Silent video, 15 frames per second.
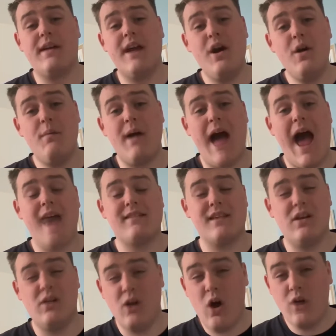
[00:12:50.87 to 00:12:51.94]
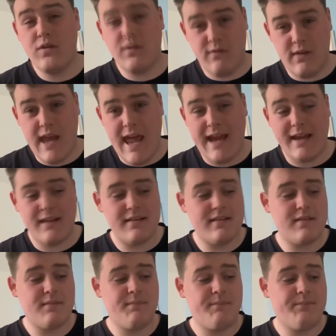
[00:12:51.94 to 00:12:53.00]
Gilbert, has a lot of links